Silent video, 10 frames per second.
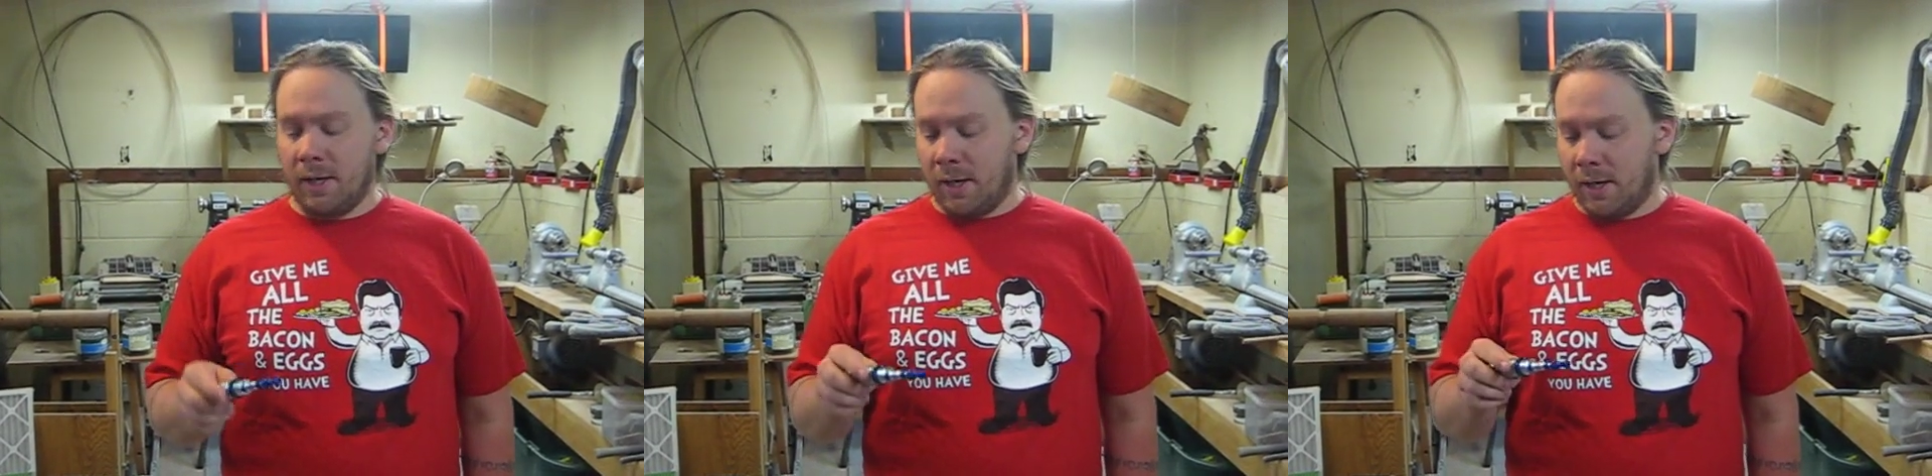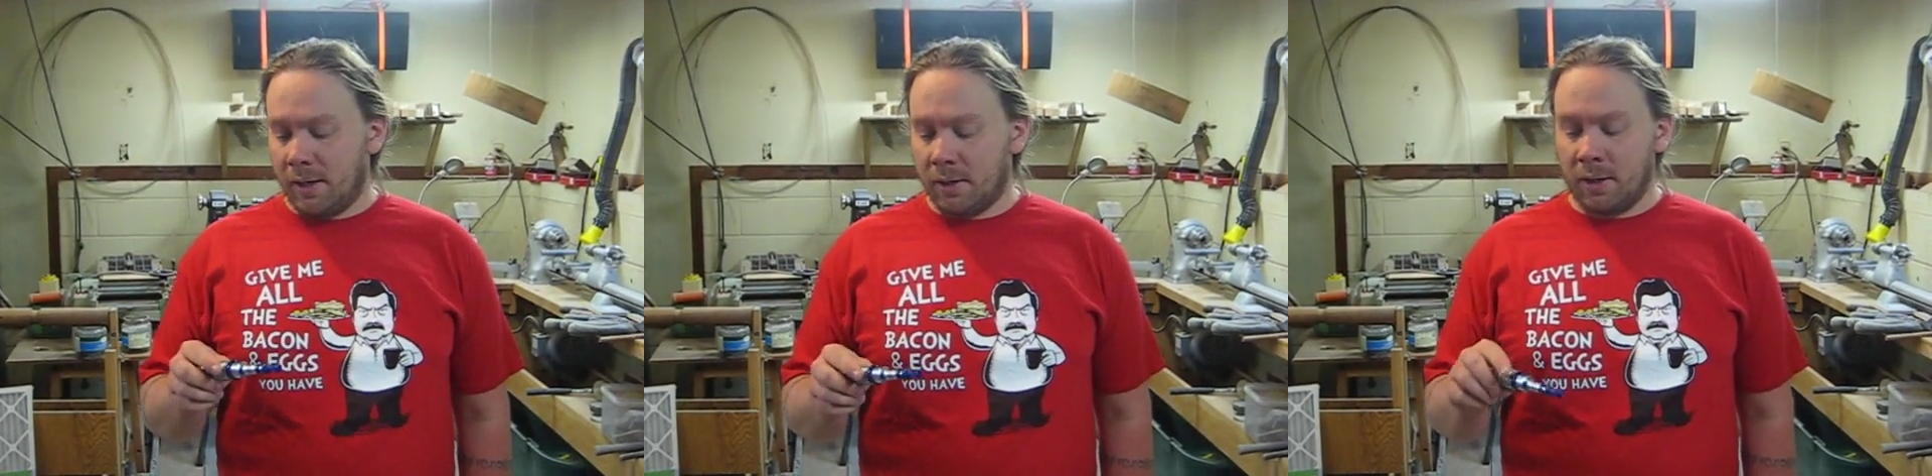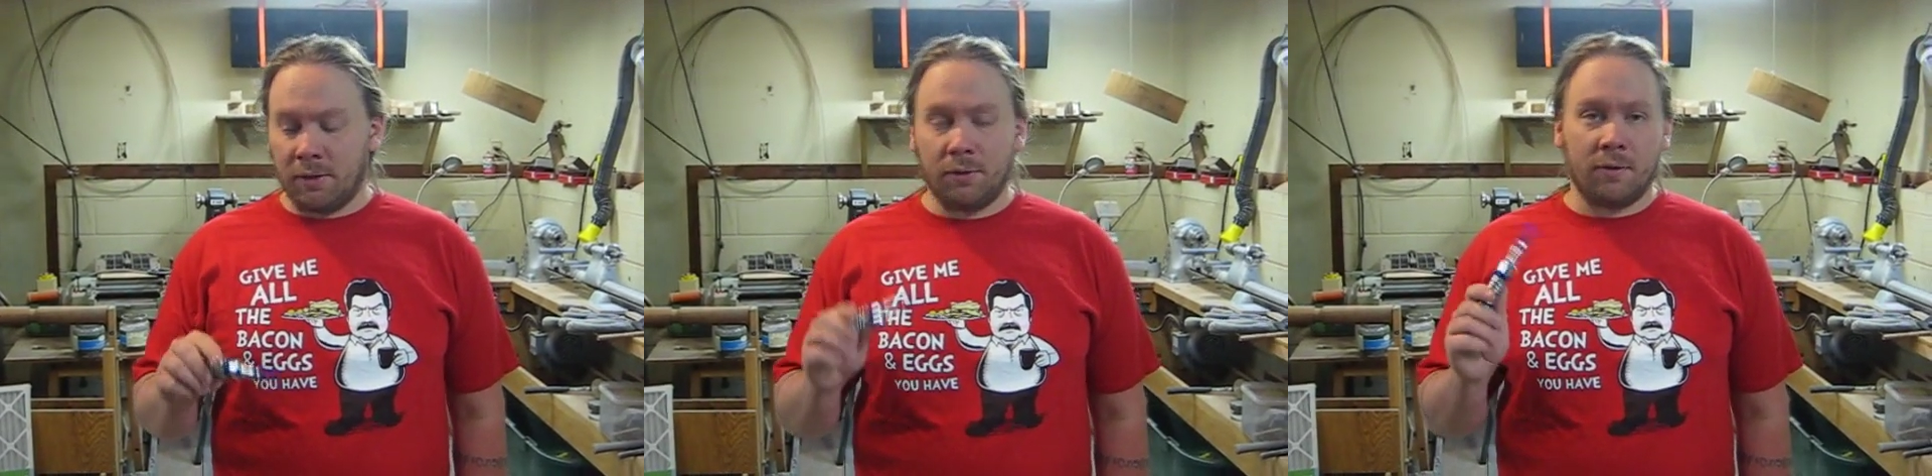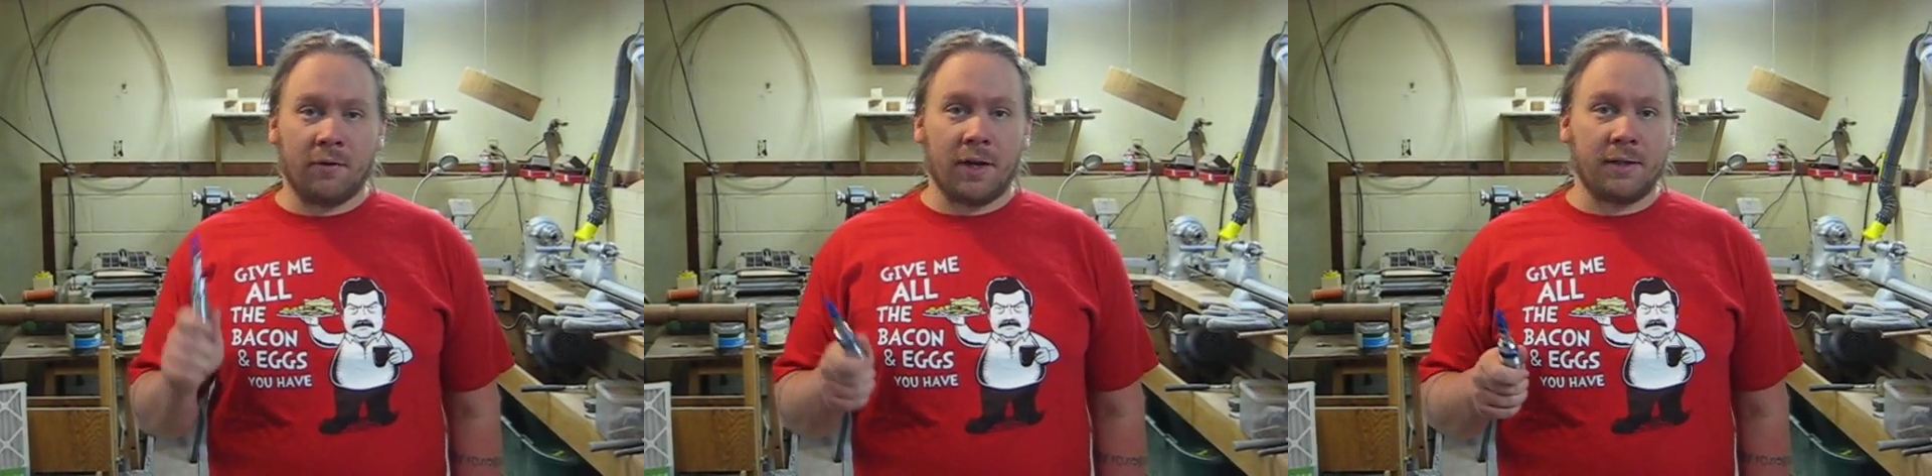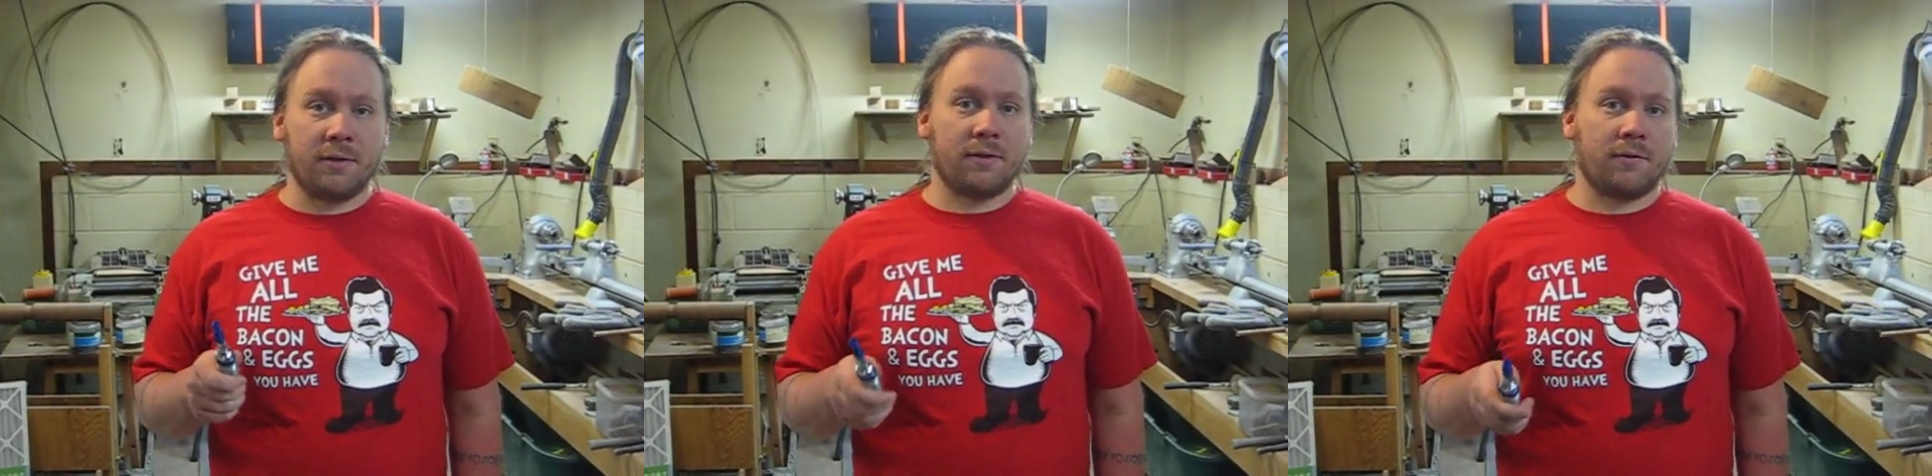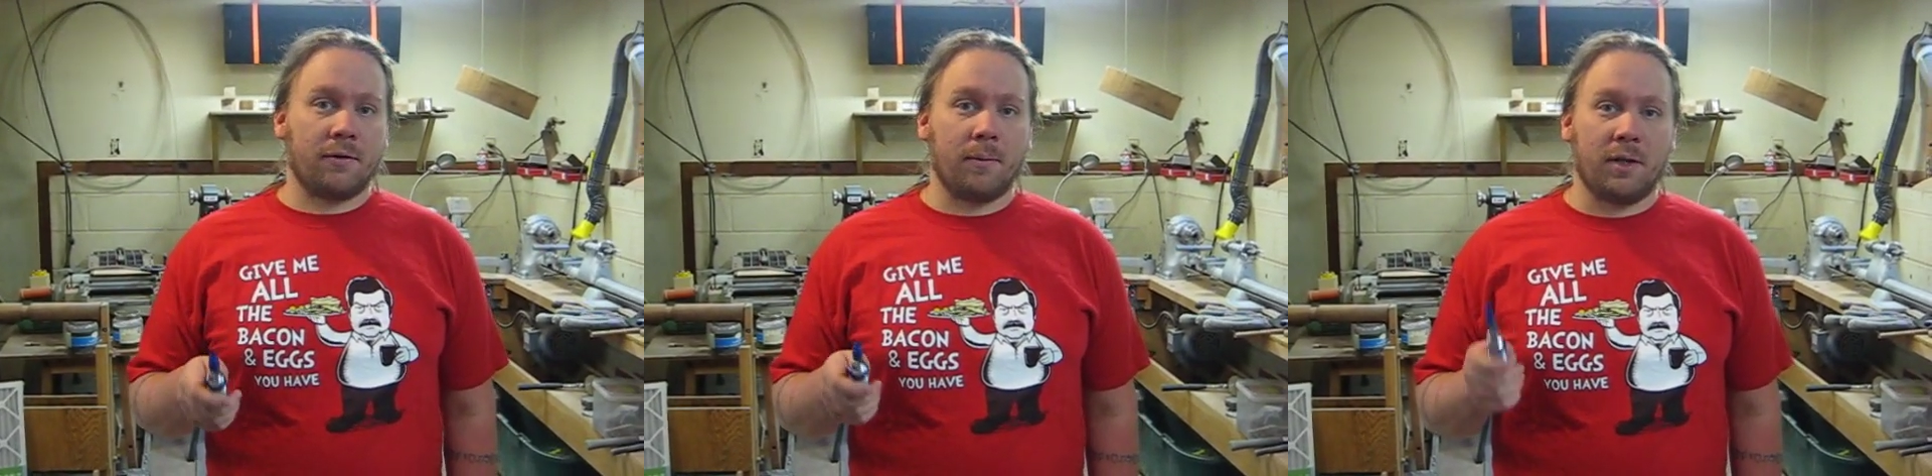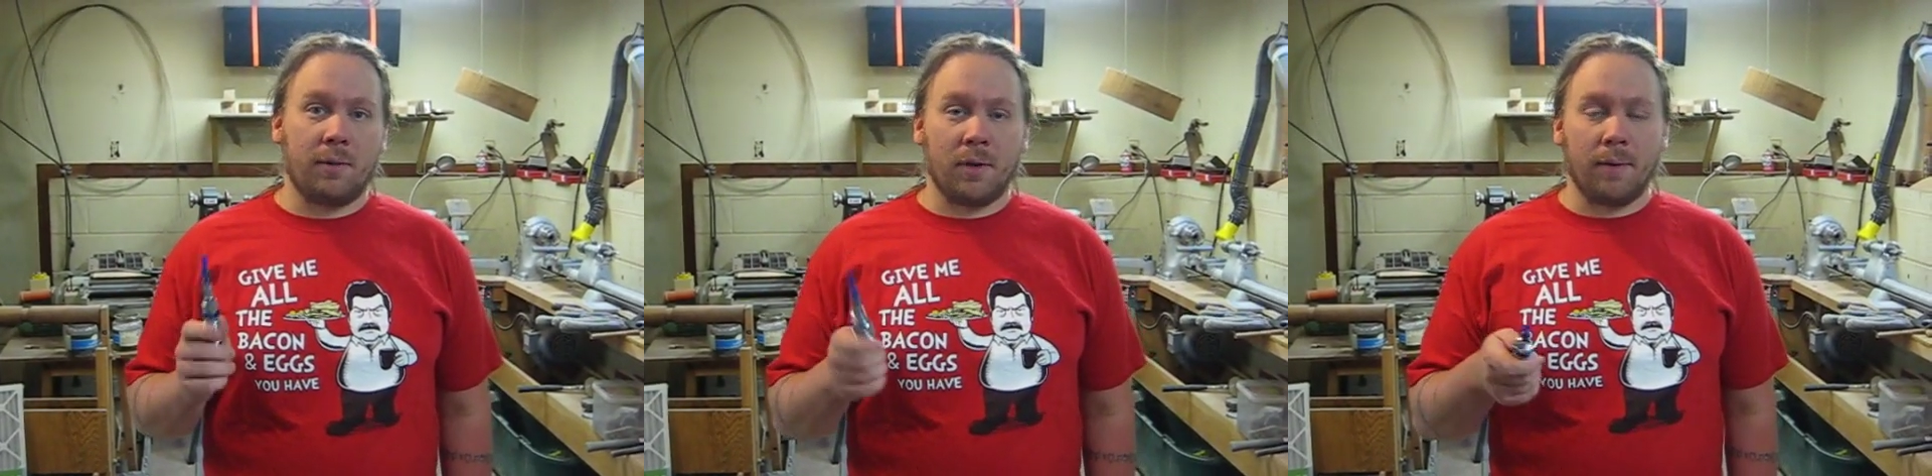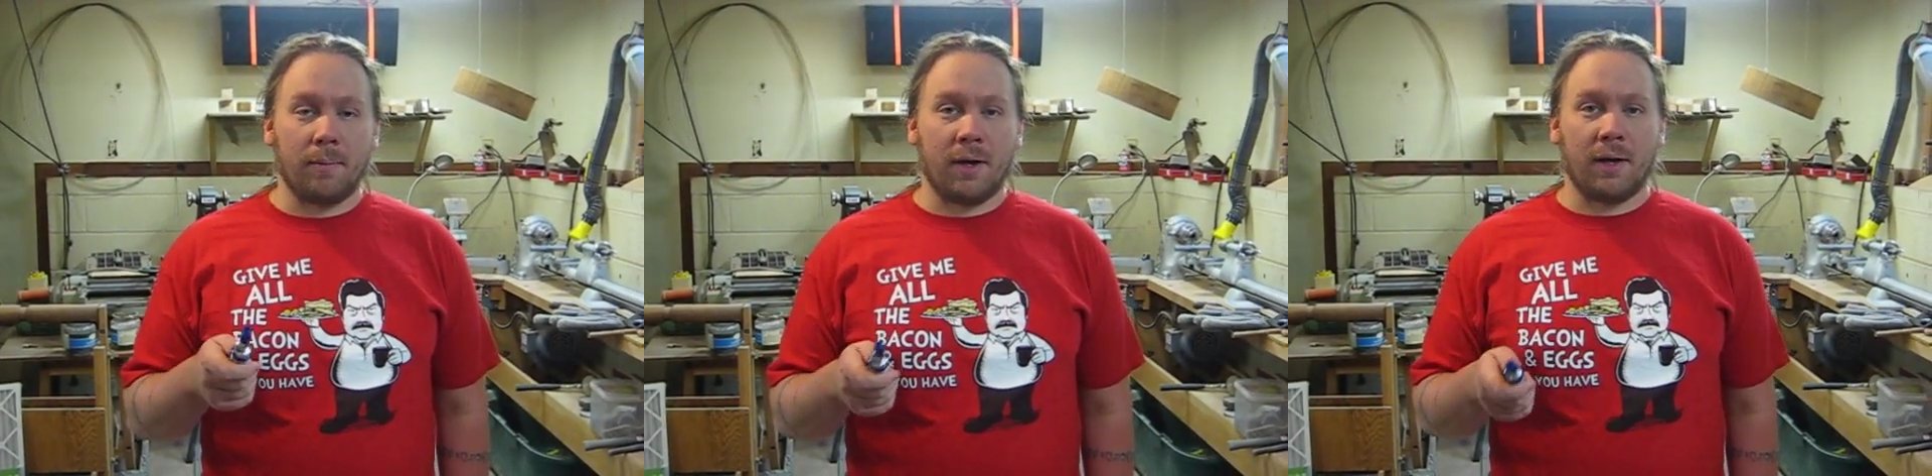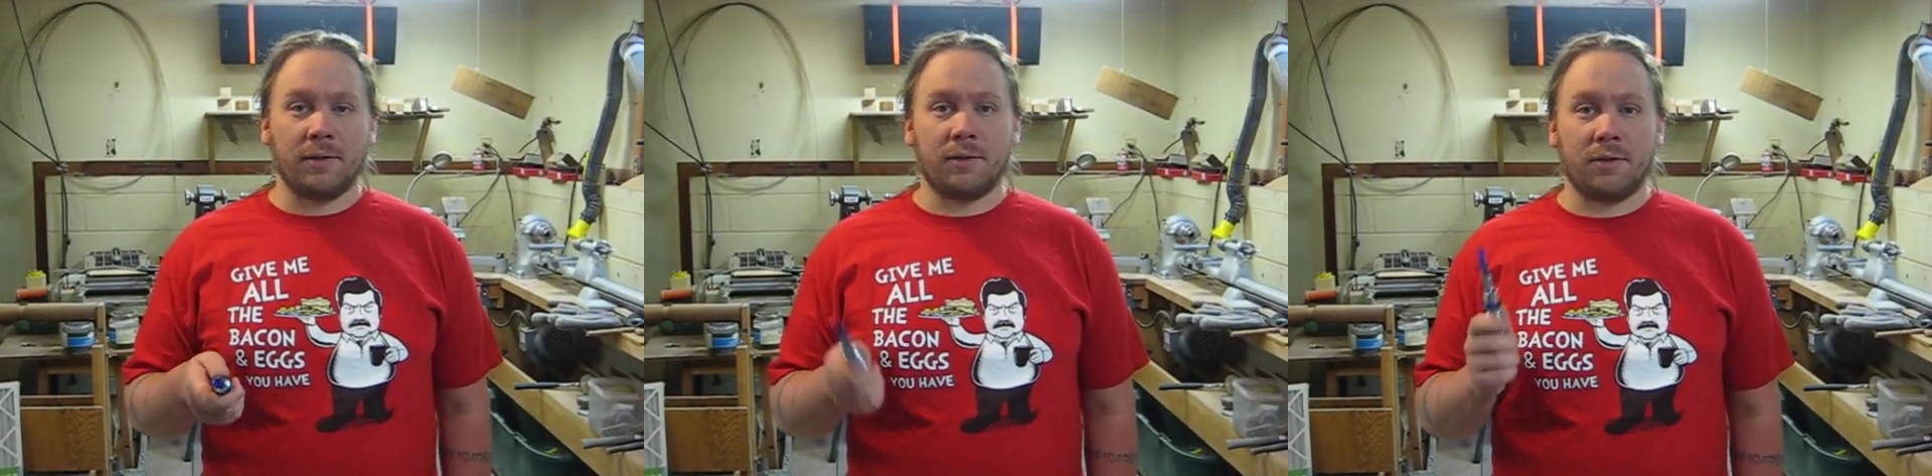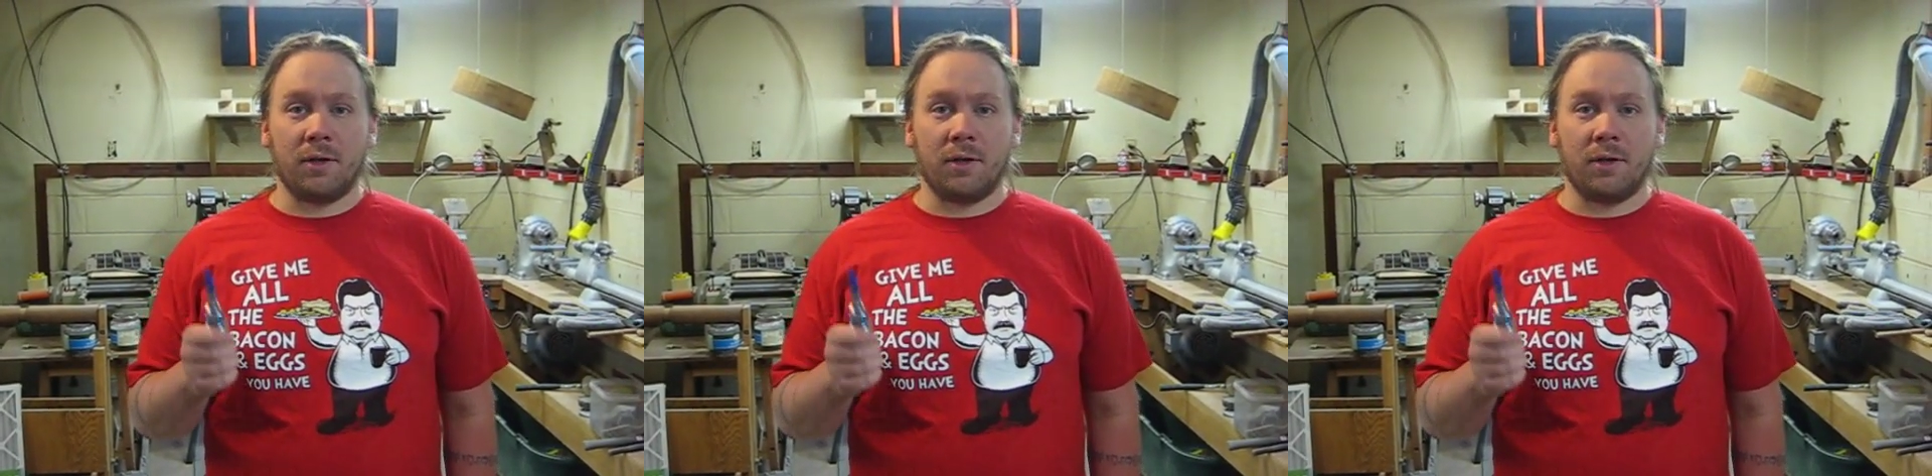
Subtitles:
and a new device from ePipe Mods,